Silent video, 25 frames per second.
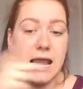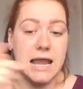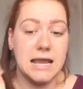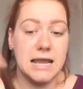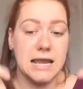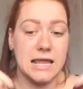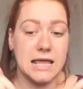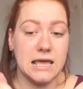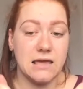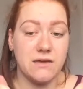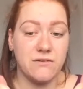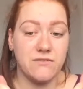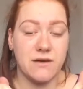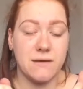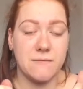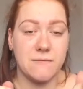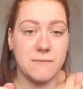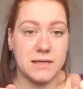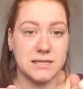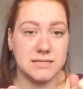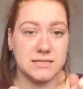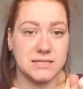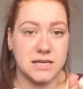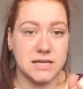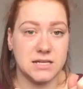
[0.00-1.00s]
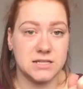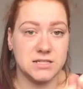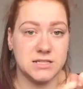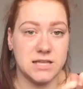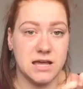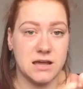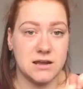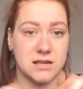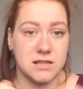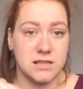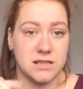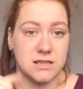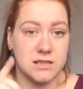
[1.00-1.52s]
leave a message
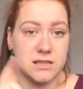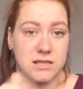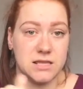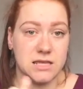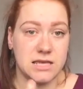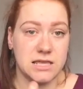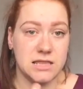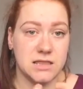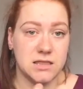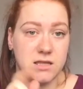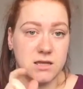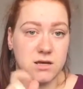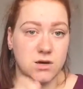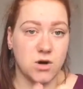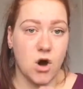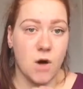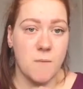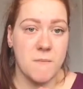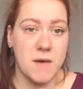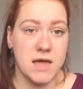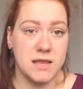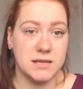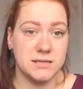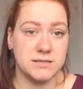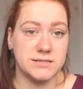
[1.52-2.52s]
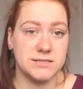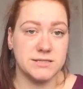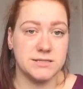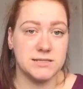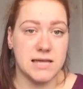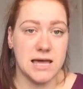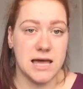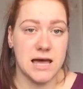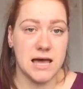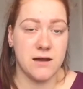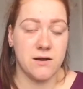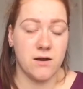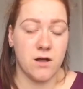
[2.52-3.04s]
down in the comments,
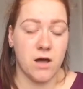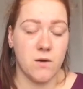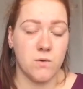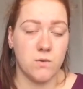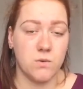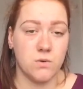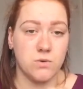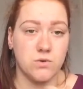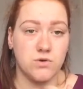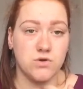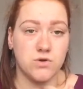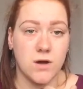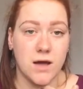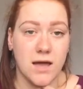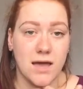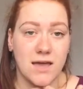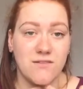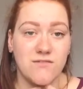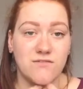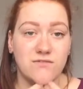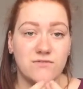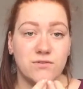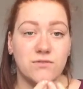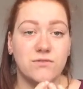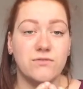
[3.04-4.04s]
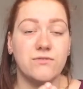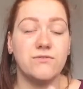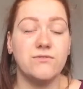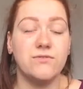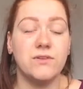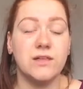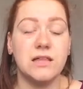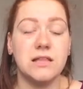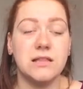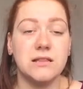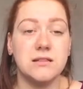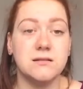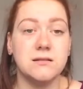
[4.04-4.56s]
and I will try and
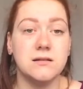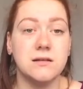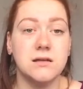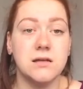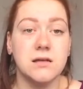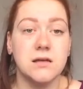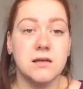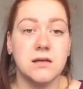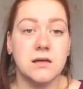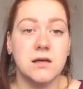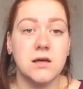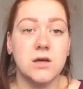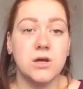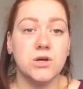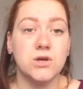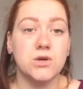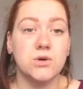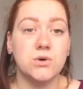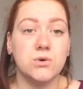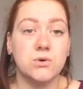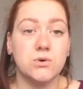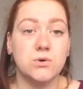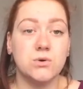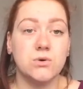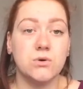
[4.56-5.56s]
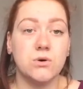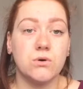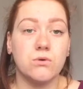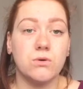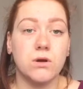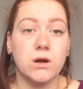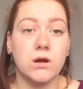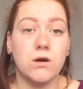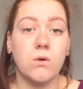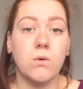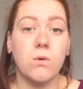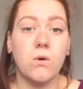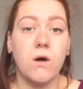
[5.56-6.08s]
fulfill your
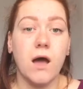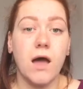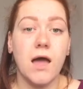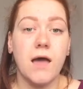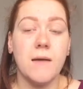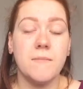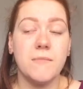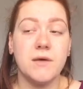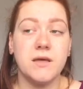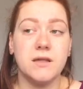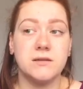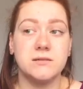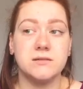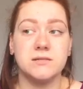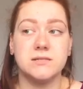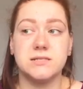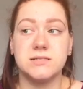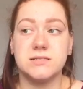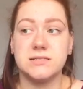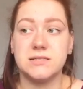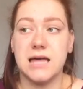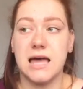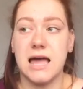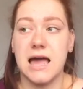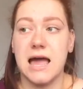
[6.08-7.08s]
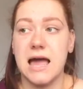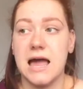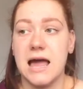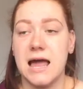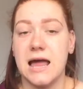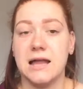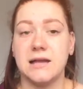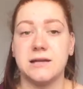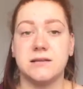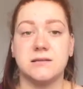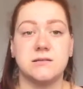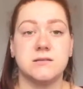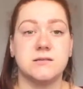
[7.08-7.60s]
requirements.
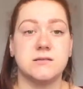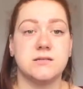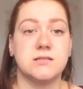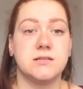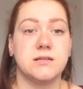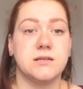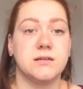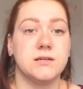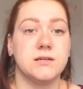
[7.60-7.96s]
And